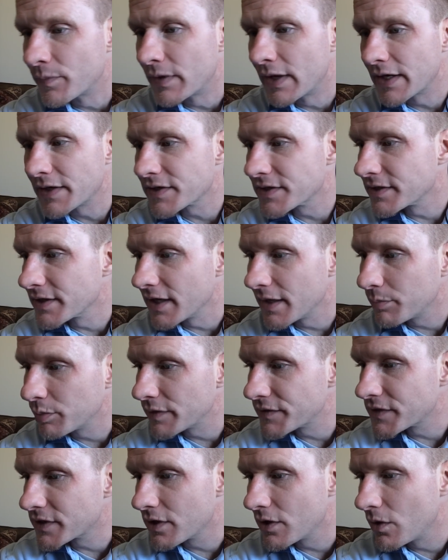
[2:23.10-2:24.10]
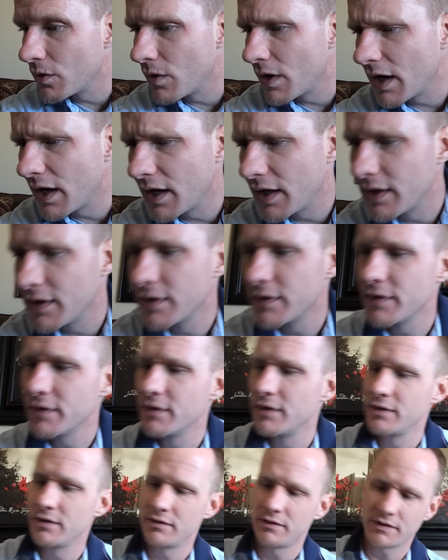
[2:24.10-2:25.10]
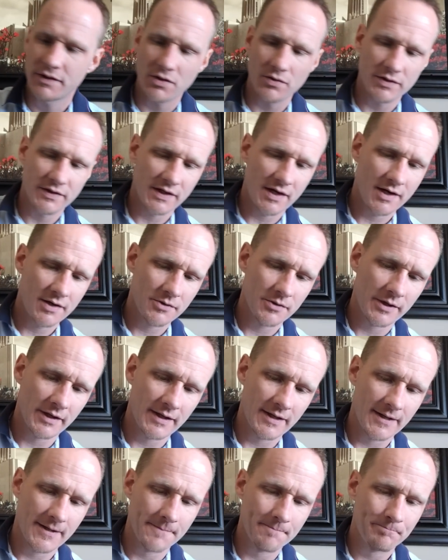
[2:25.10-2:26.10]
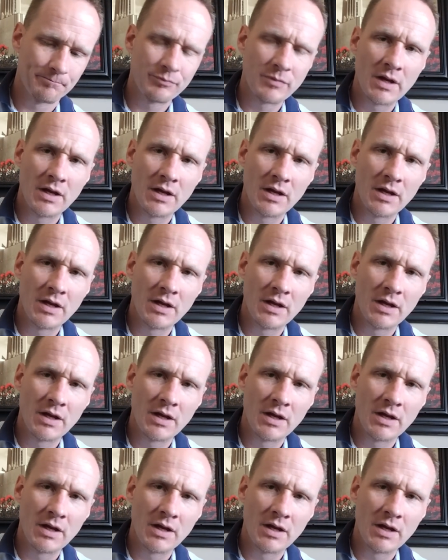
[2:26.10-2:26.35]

Next up, let's go. Uh, let's go designer again.